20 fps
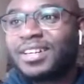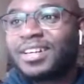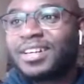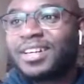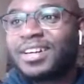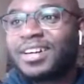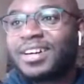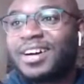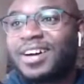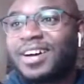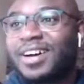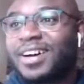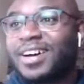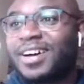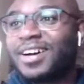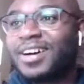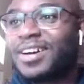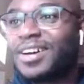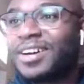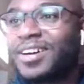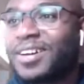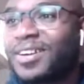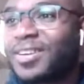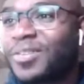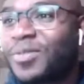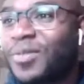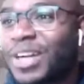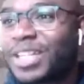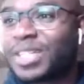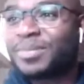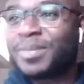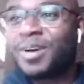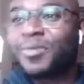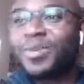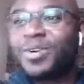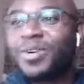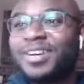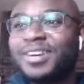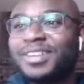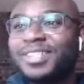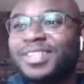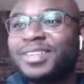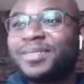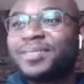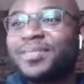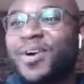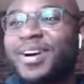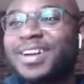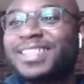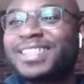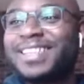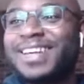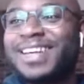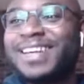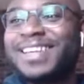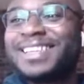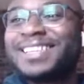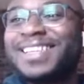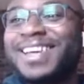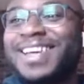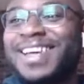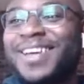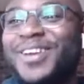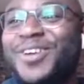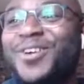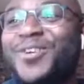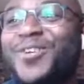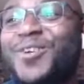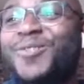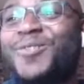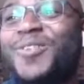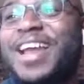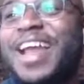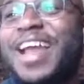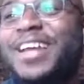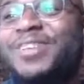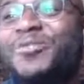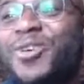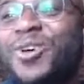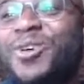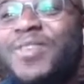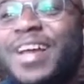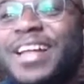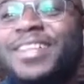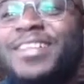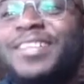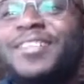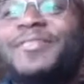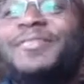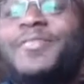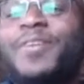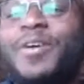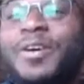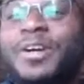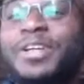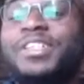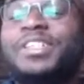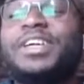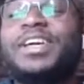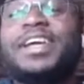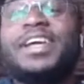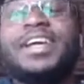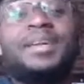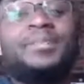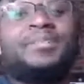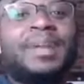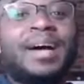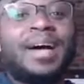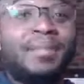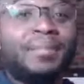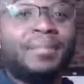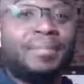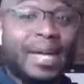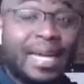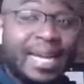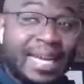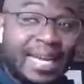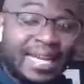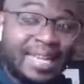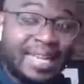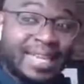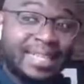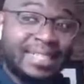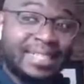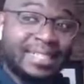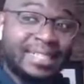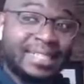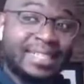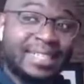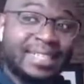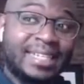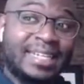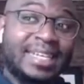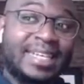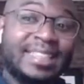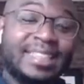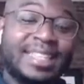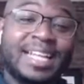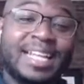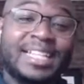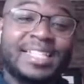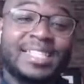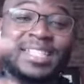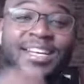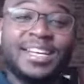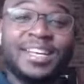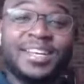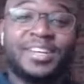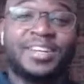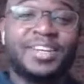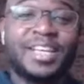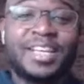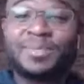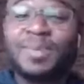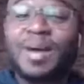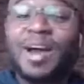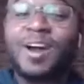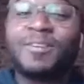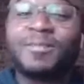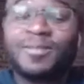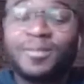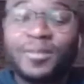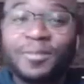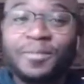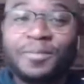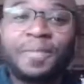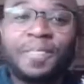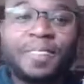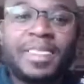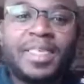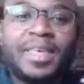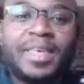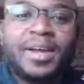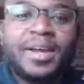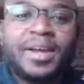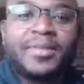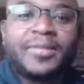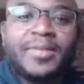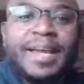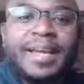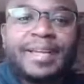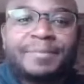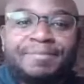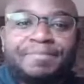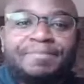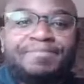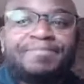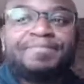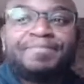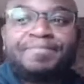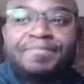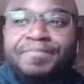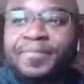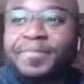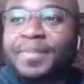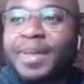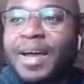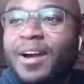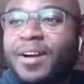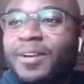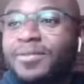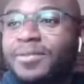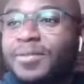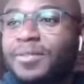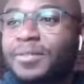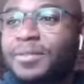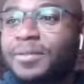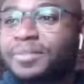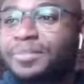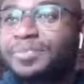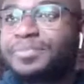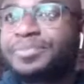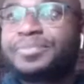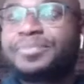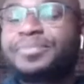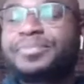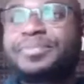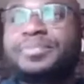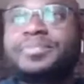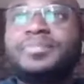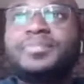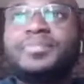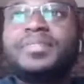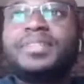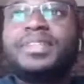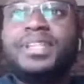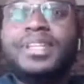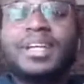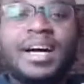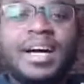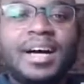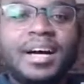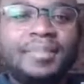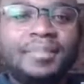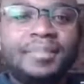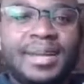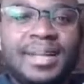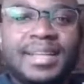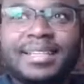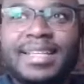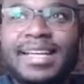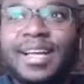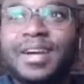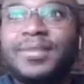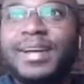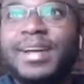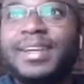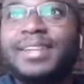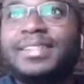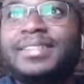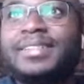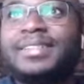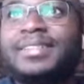my words. Mark says you are rearranging the furniture in my mind. That's powerful, right? Powerful. Biggest takeaways.